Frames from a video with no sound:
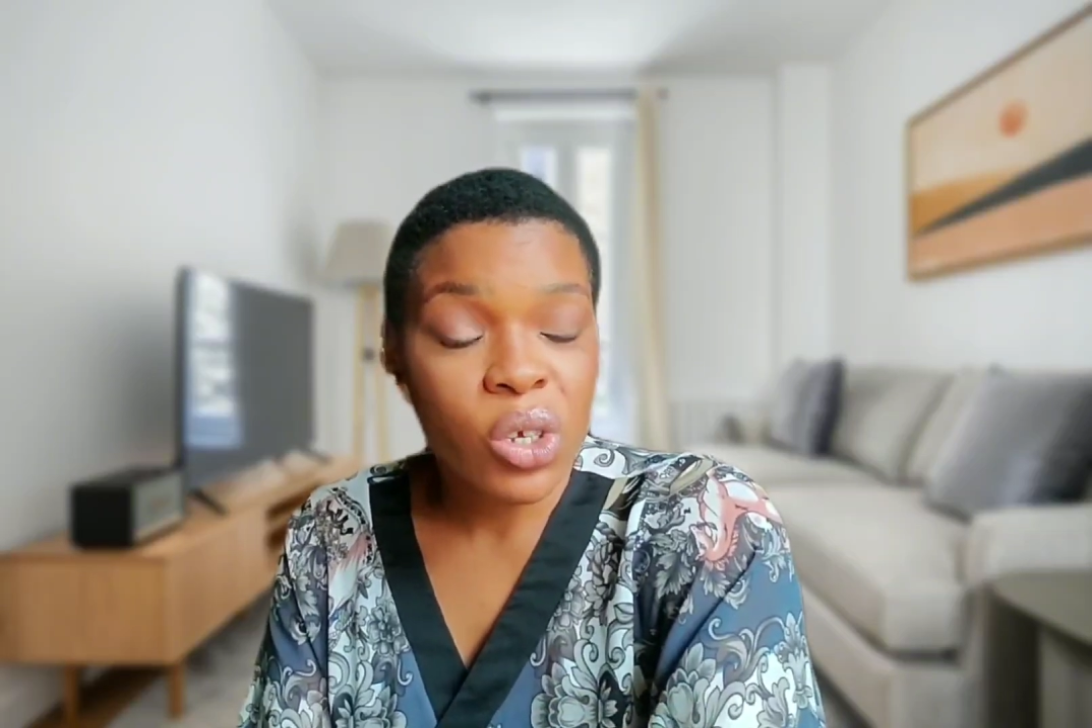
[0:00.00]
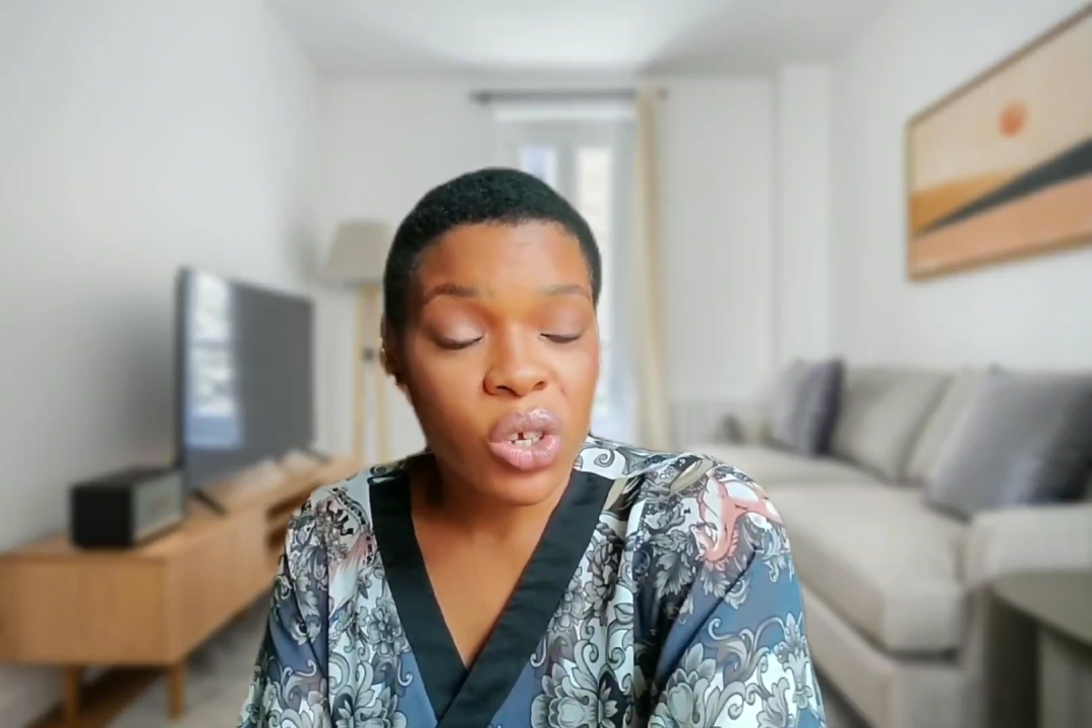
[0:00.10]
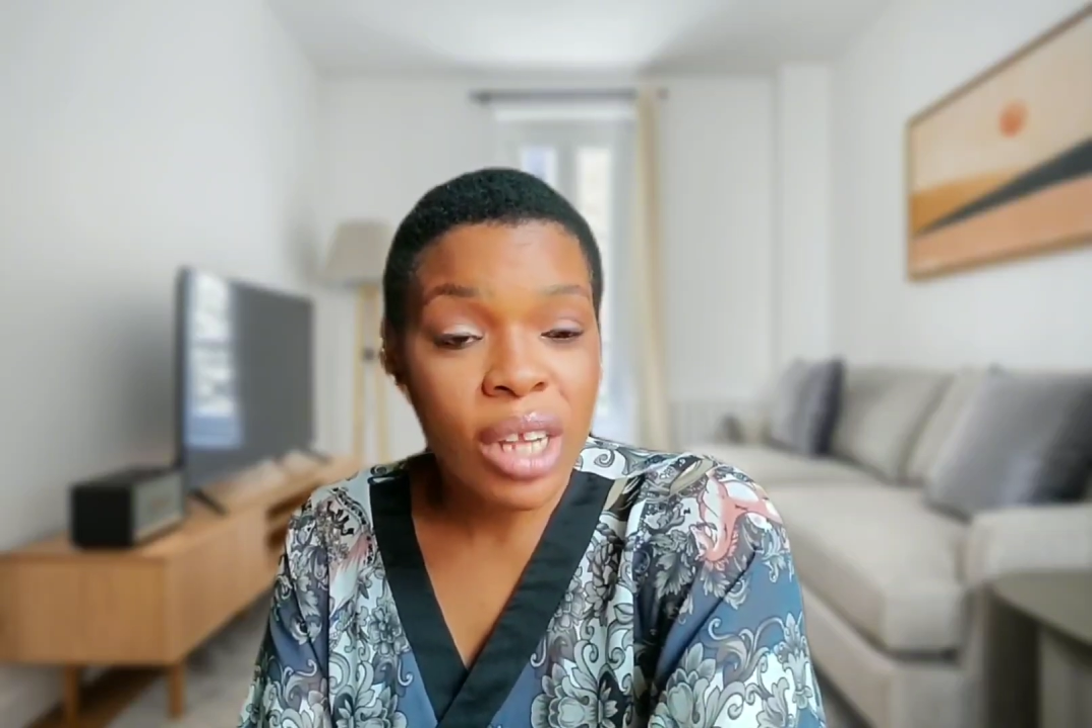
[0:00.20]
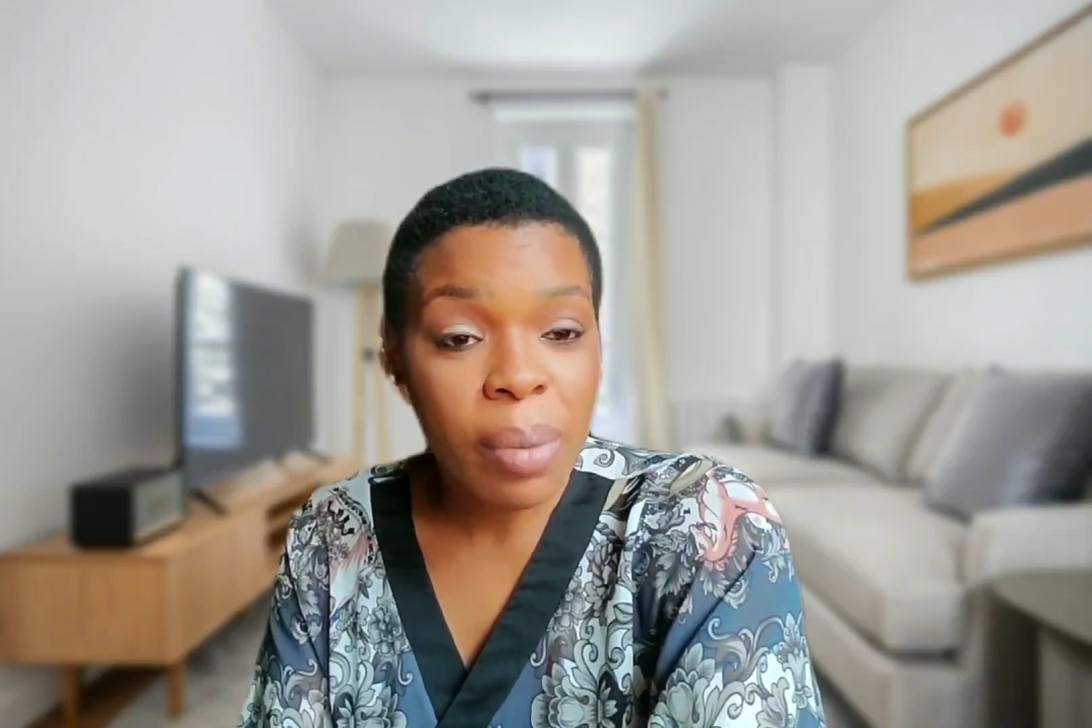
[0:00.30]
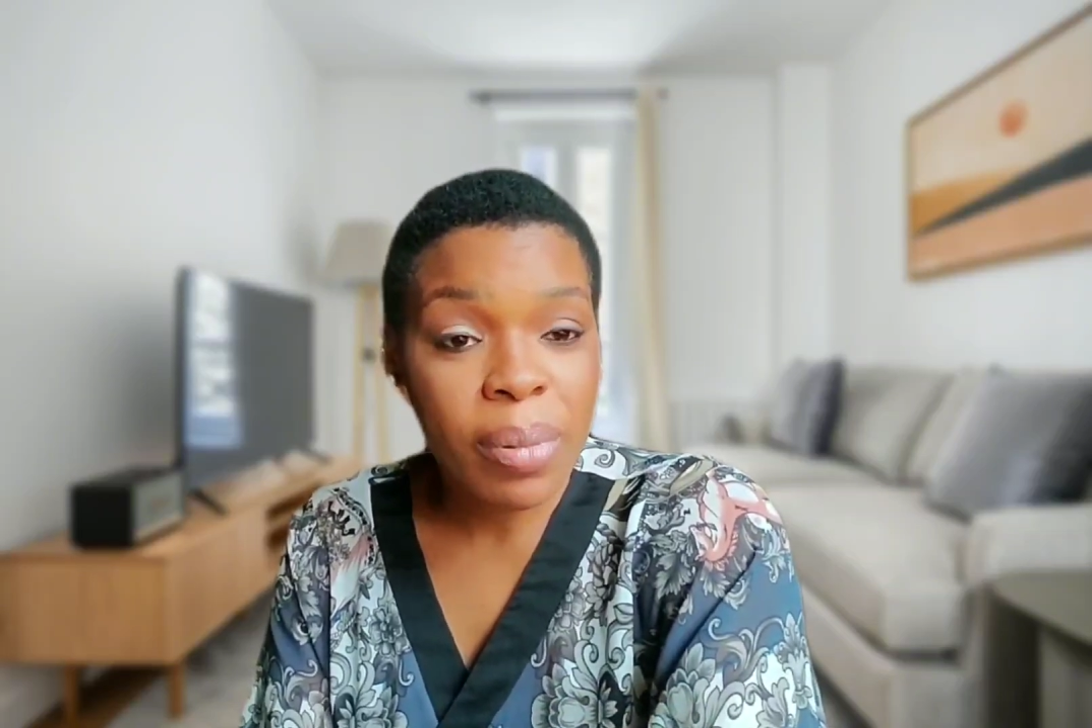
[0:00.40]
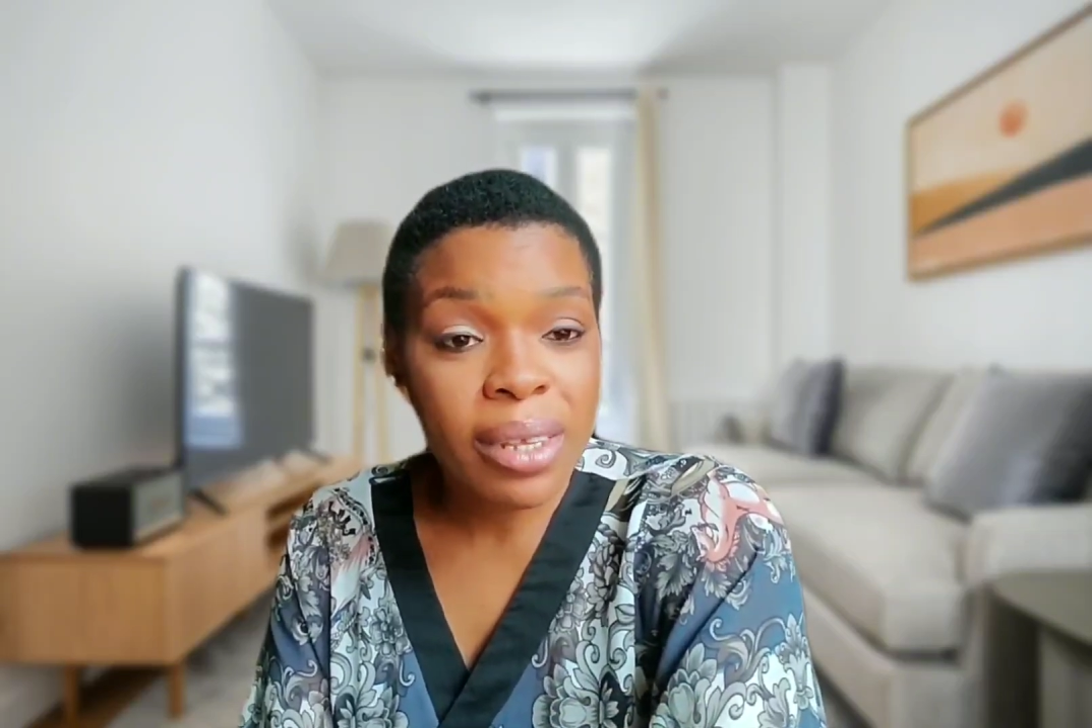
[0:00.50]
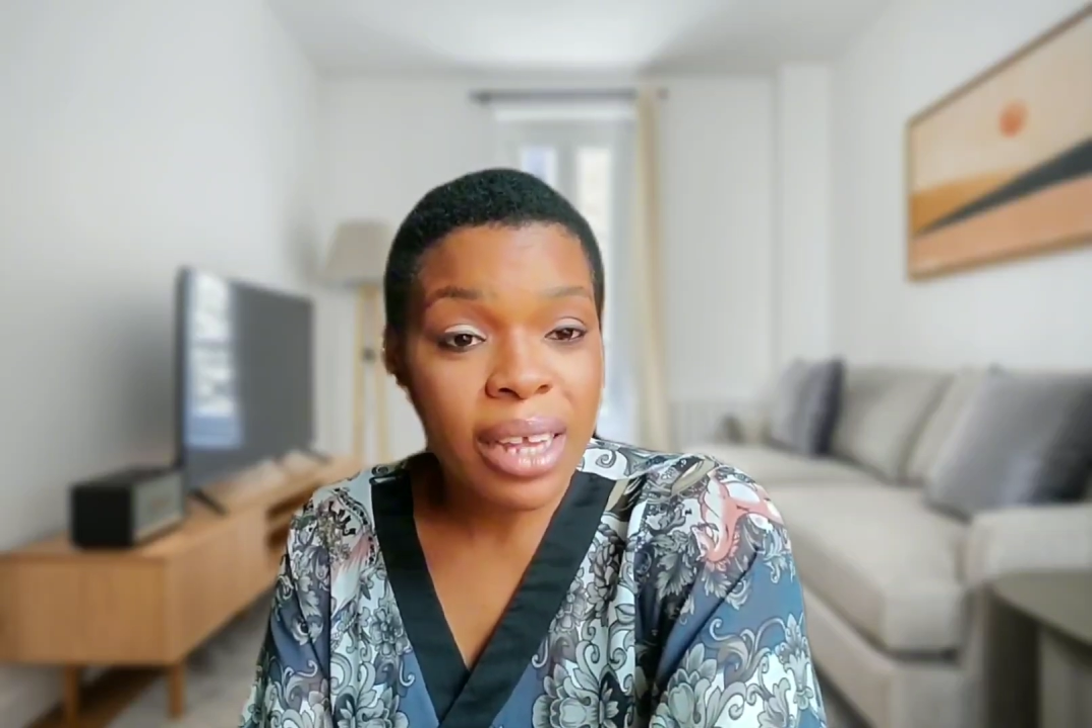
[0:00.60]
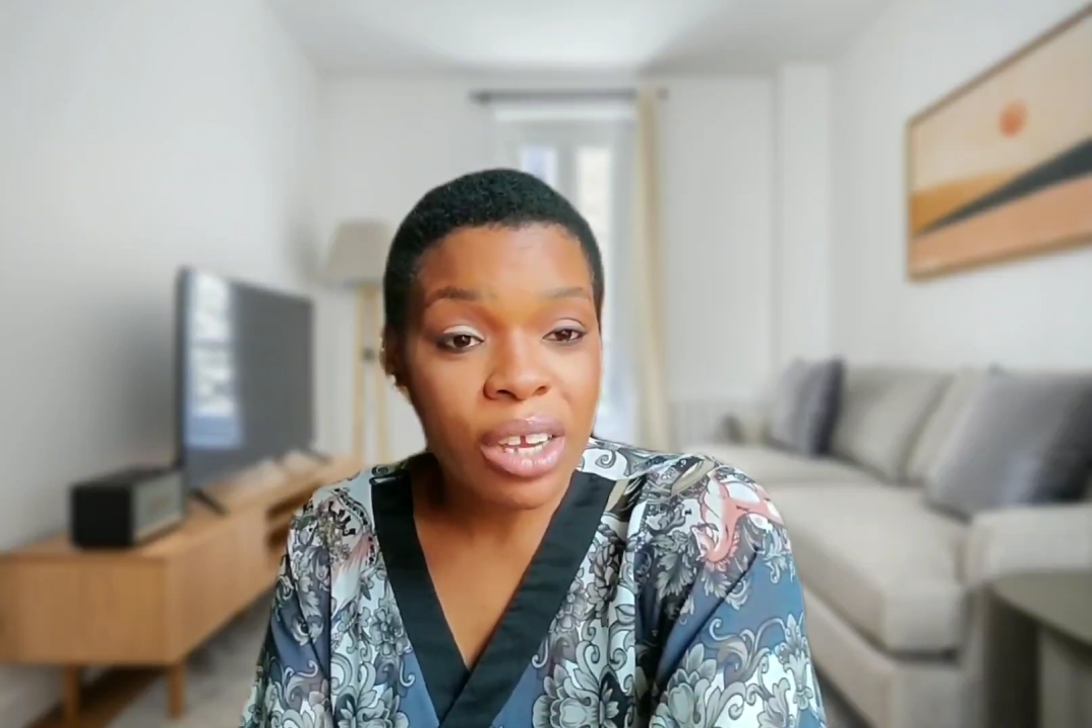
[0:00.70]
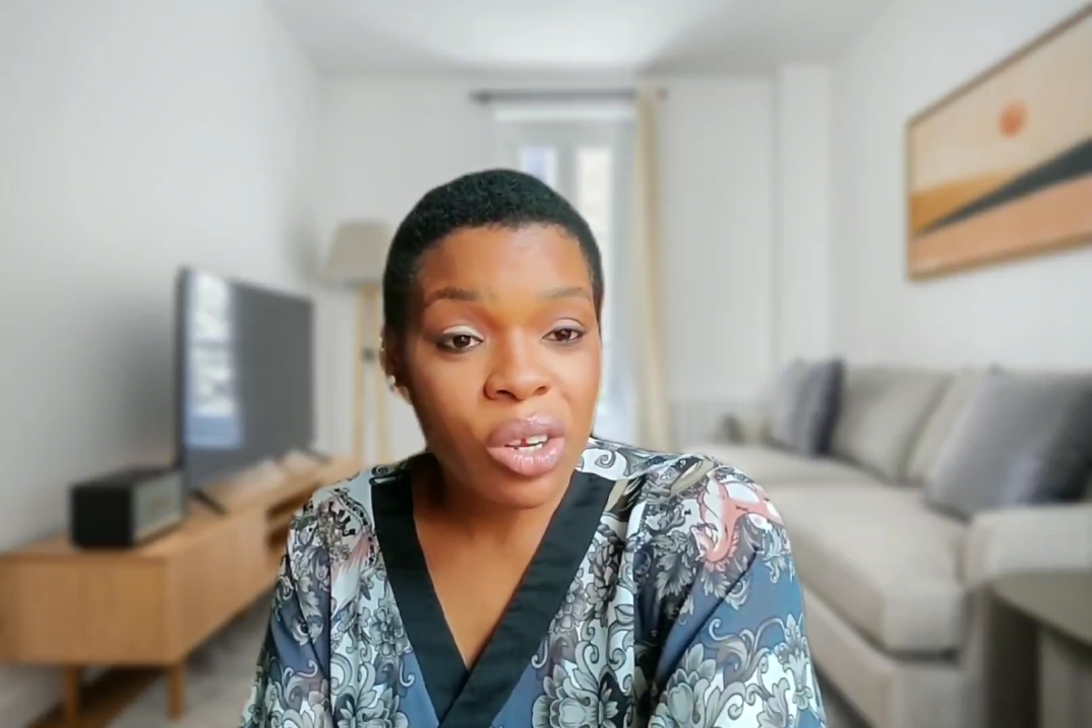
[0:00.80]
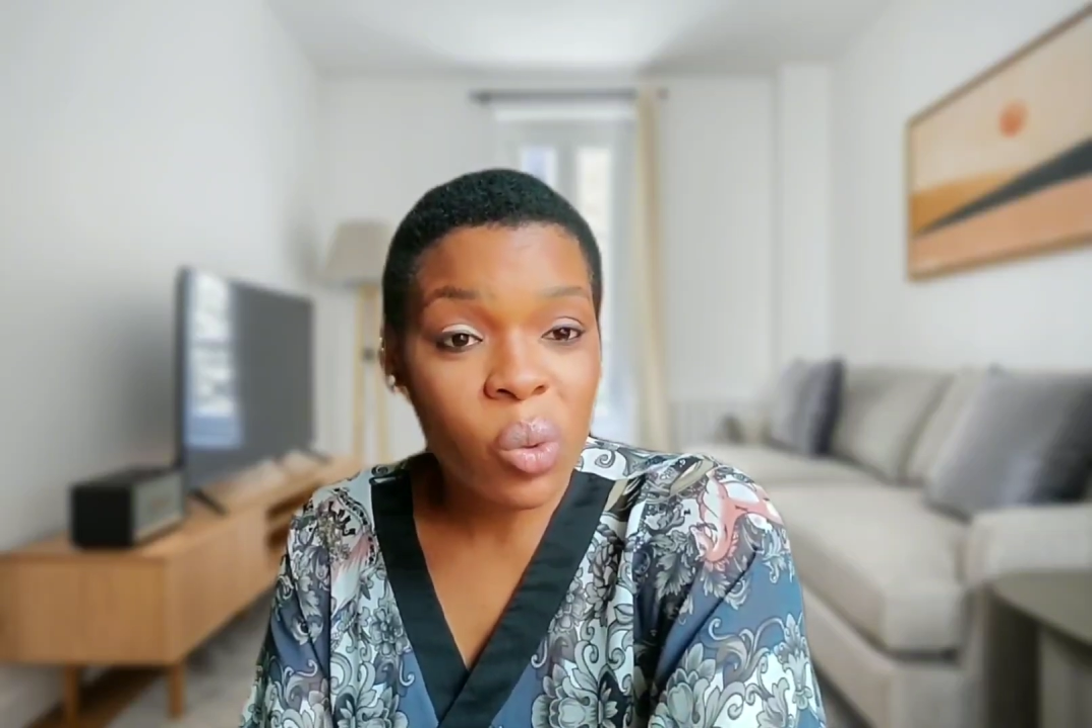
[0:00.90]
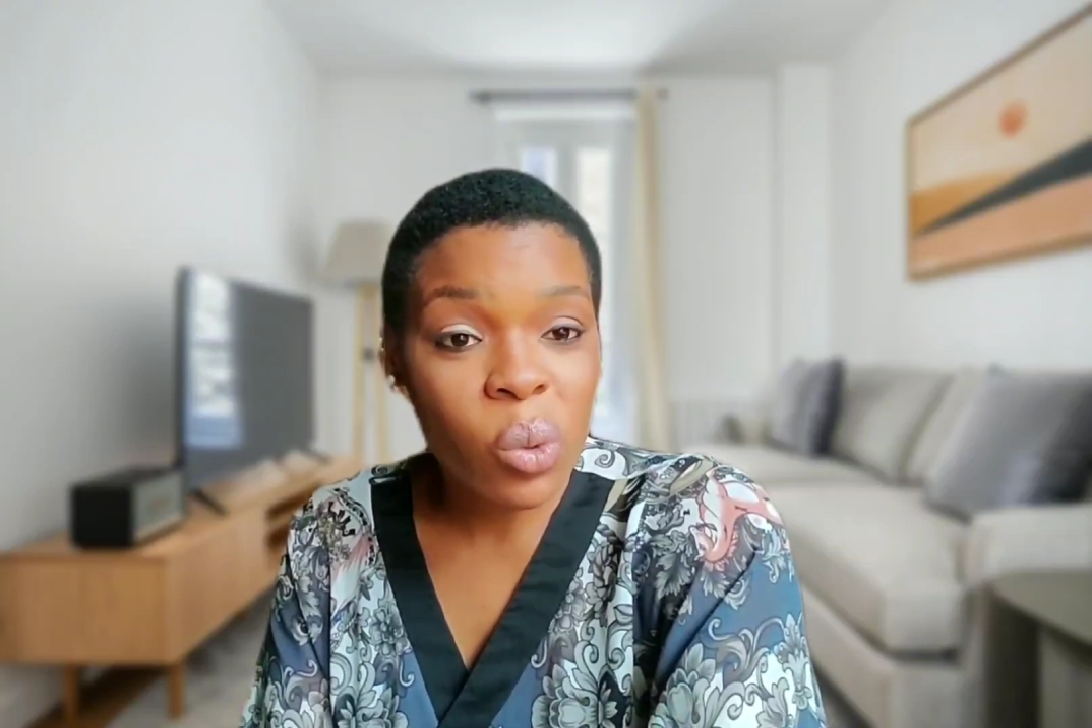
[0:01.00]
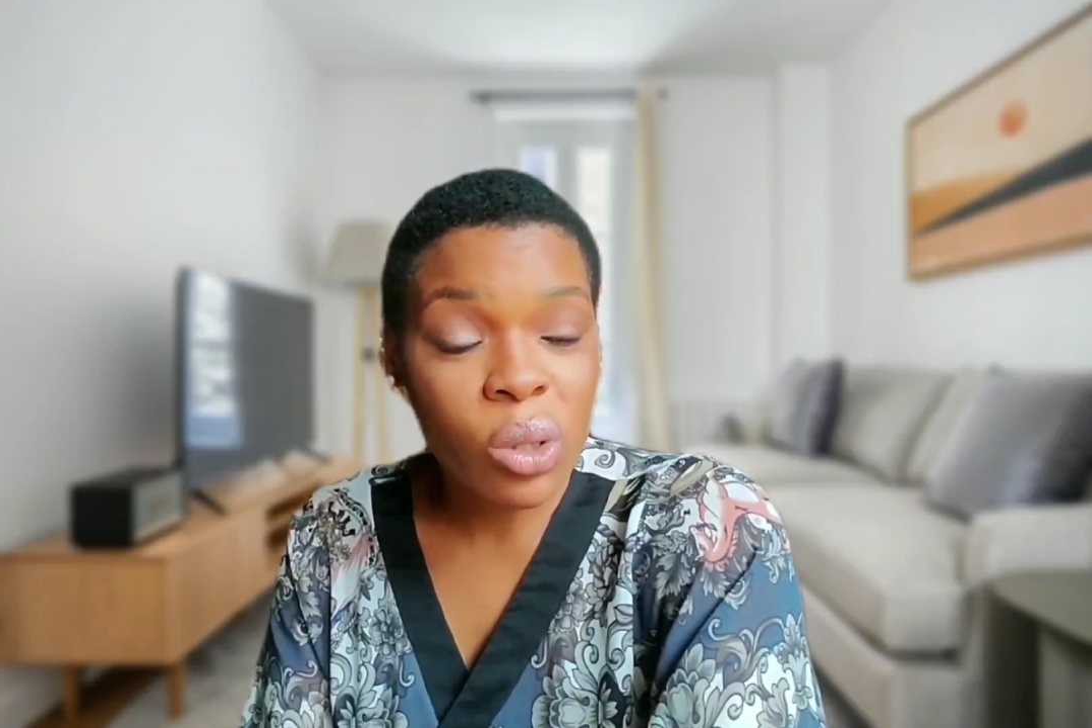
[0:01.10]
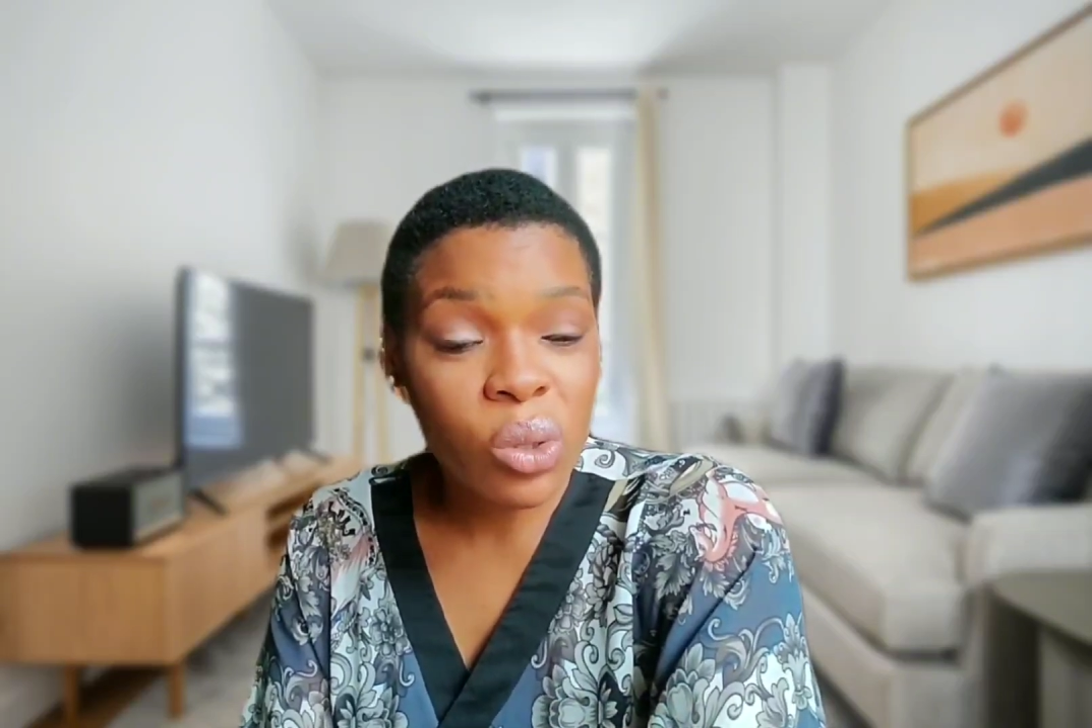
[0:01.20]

that place that you don't want